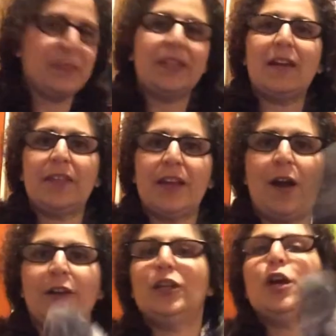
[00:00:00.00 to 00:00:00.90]
There they
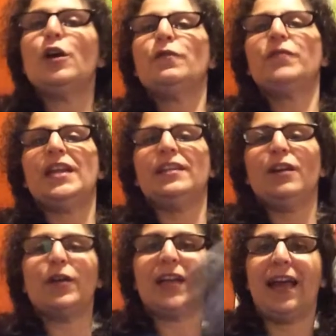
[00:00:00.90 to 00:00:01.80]
are, two feet.
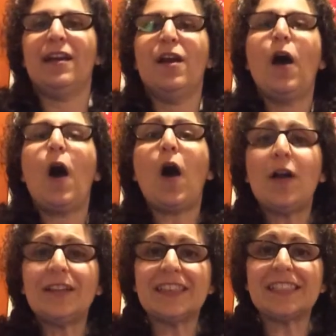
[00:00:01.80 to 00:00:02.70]
Okay,
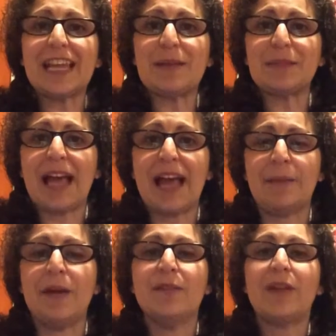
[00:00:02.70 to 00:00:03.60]
all at the same
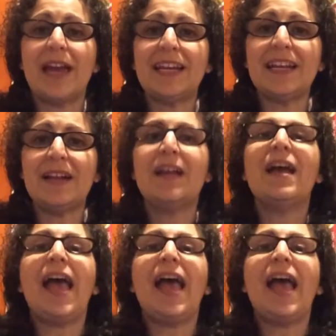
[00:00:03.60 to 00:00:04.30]
time. Ready?